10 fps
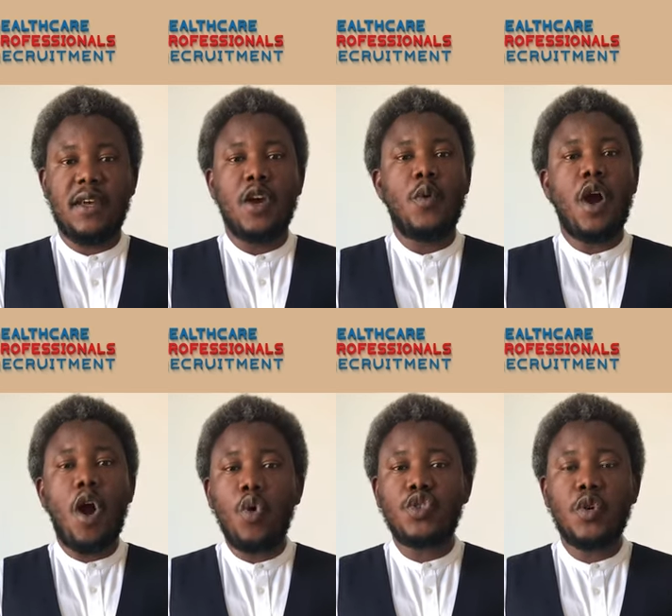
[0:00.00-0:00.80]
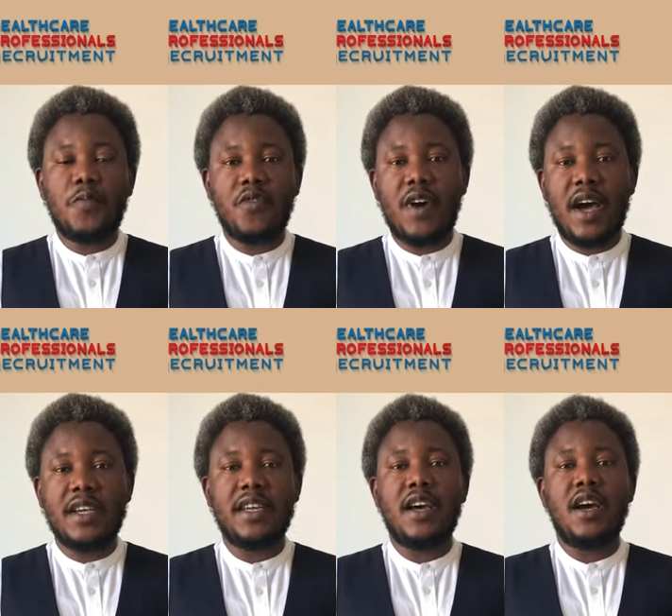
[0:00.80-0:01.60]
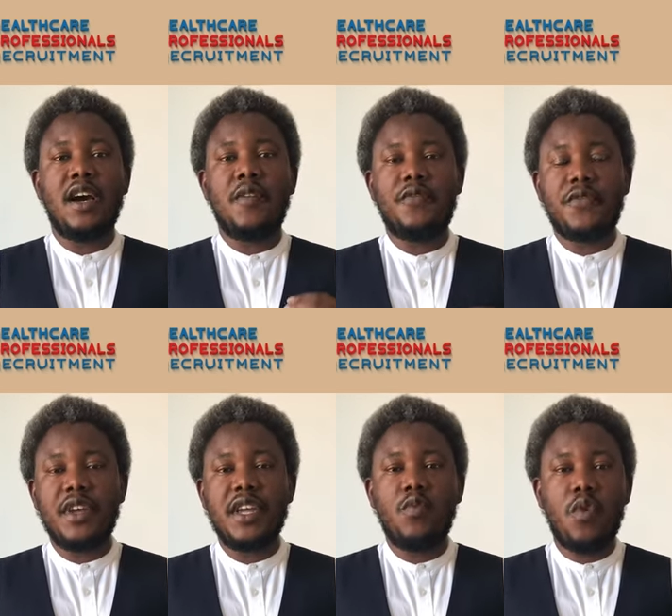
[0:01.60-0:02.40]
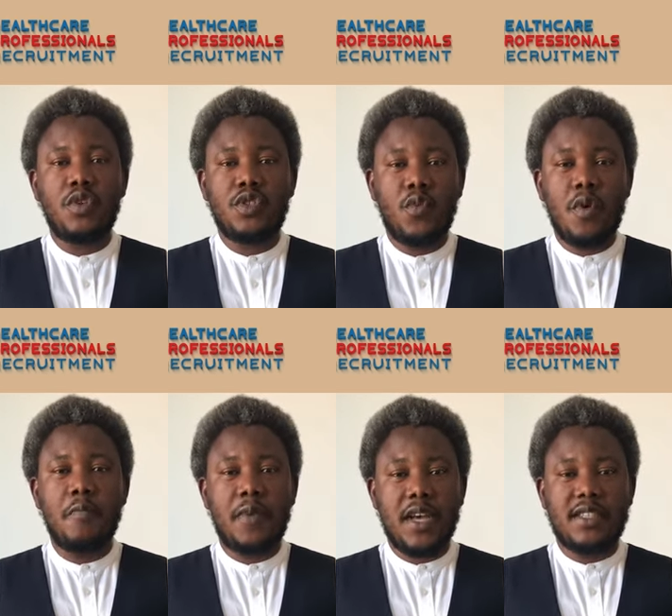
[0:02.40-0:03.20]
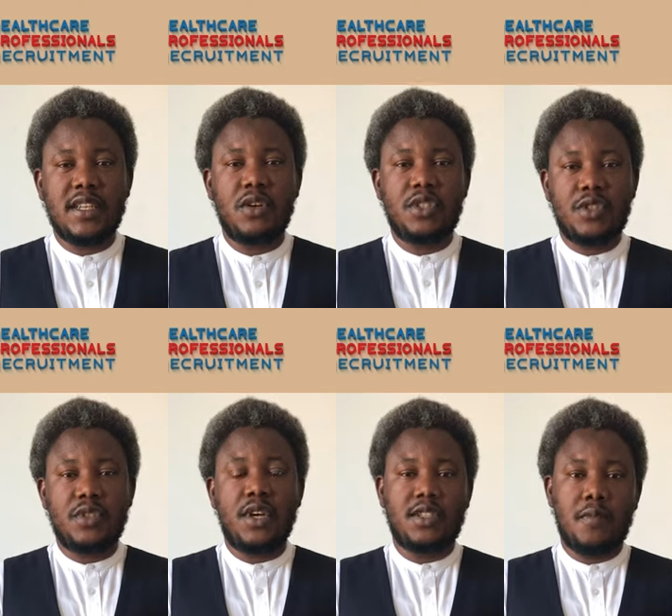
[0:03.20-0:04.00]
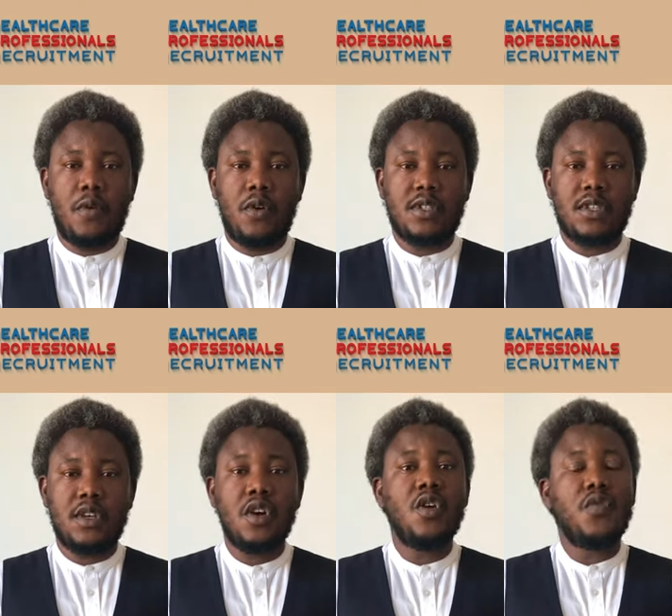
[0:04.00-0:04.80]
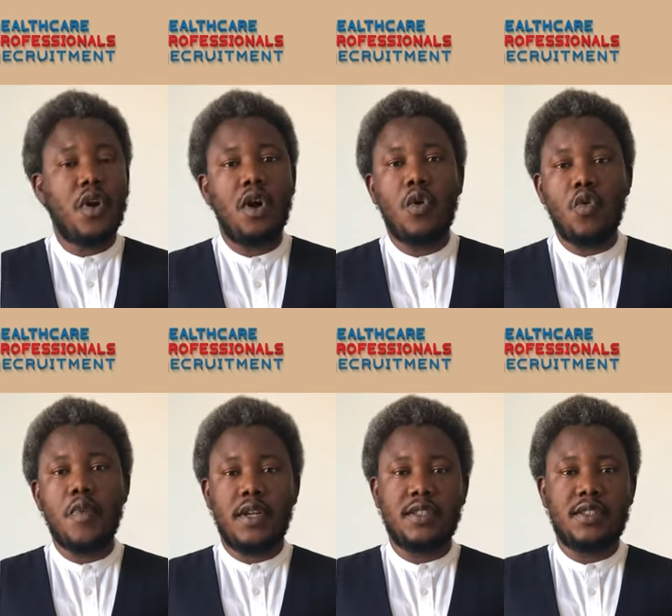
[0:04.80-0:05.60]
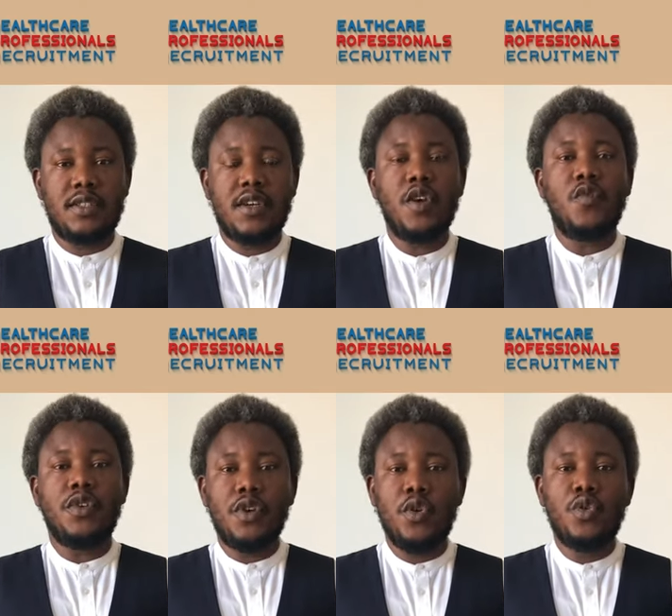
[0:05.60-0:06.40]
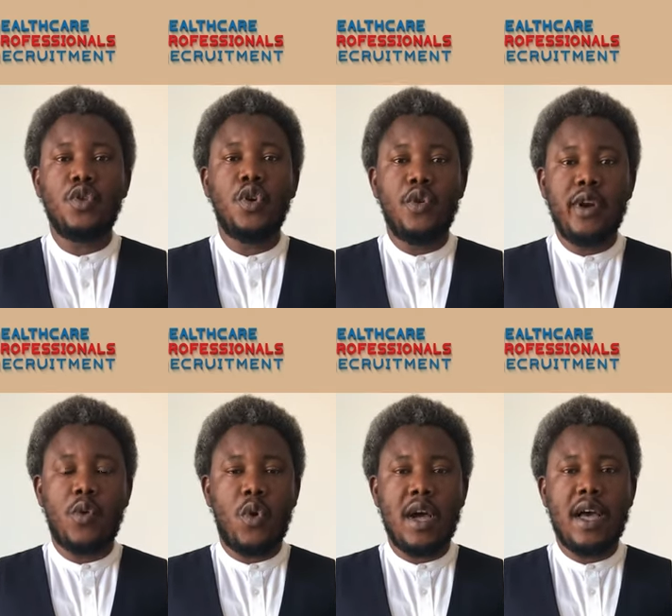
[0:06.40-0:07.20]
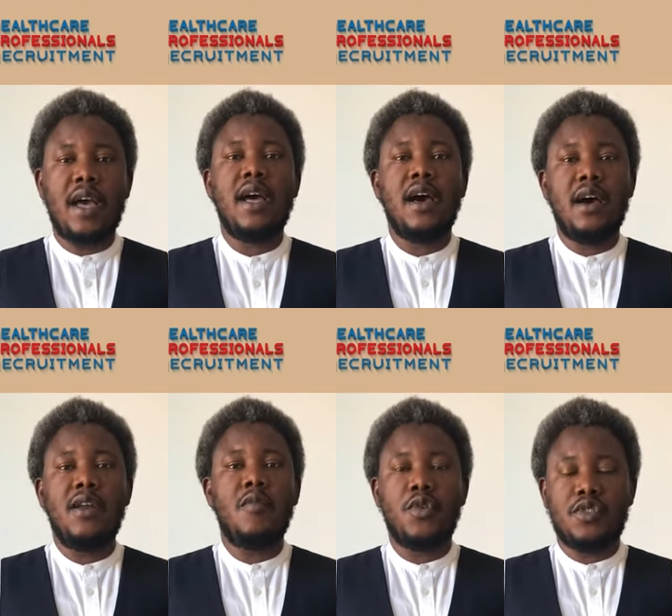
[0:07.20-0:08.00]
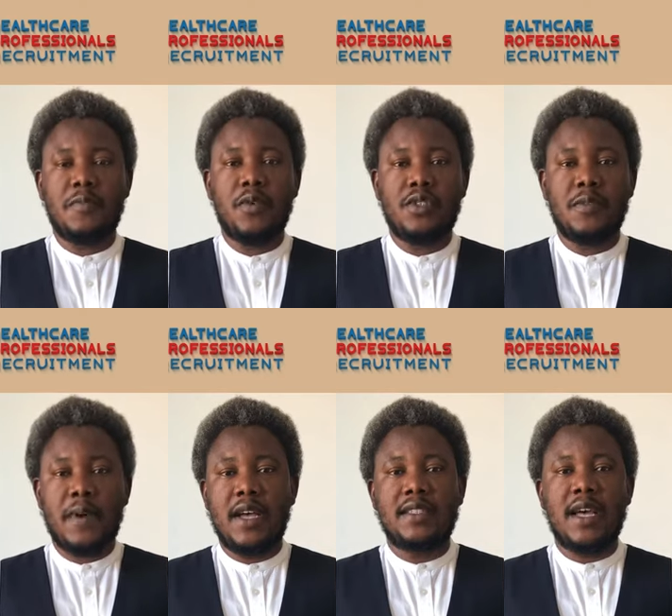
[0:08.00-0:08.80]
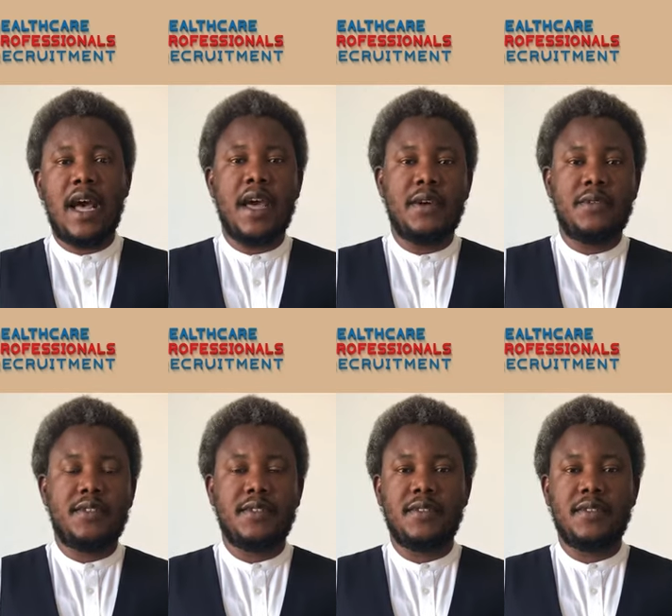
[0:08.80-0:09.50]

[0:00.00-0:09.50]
We also provide a free one-to-one personal tutor support for a whole month for those who require a lot more support to pass their IELTS.